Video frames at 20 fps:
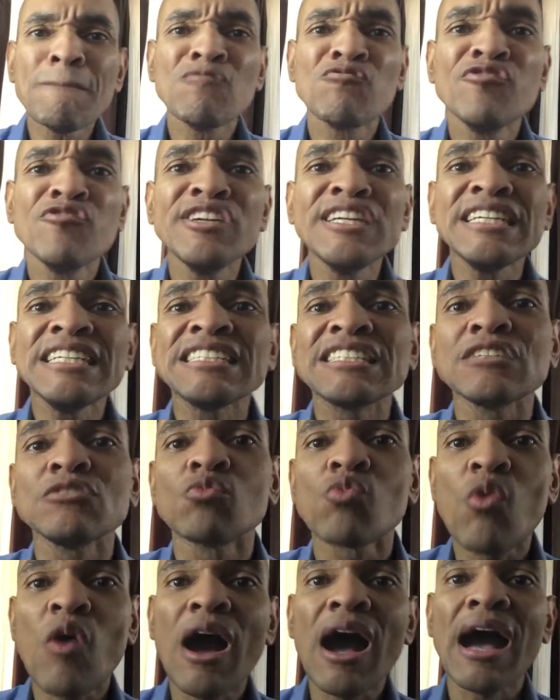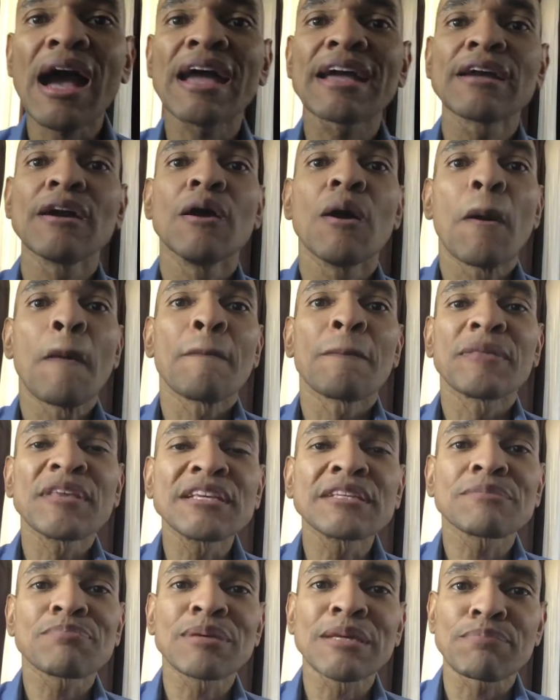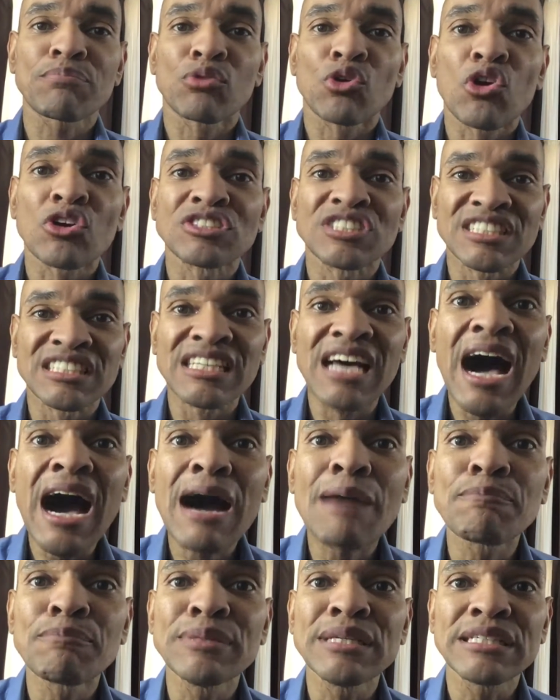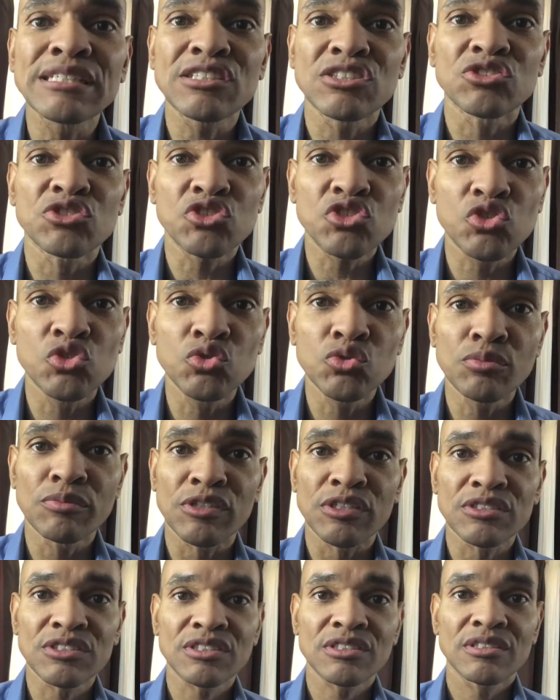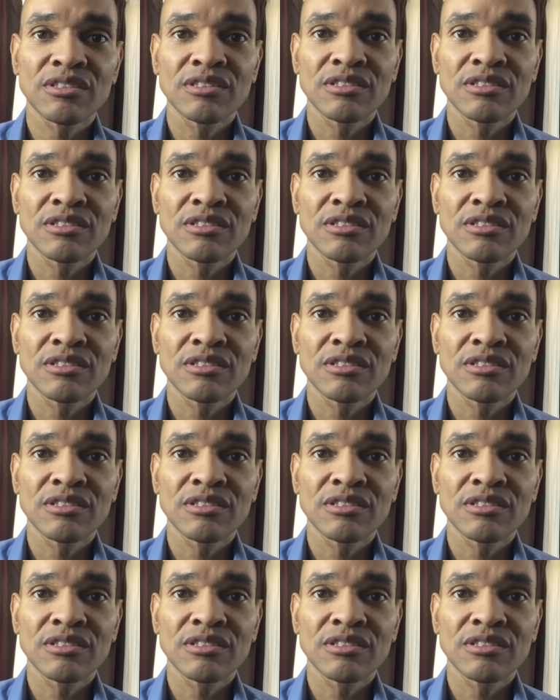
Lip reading: reason why these people are zombie consumers?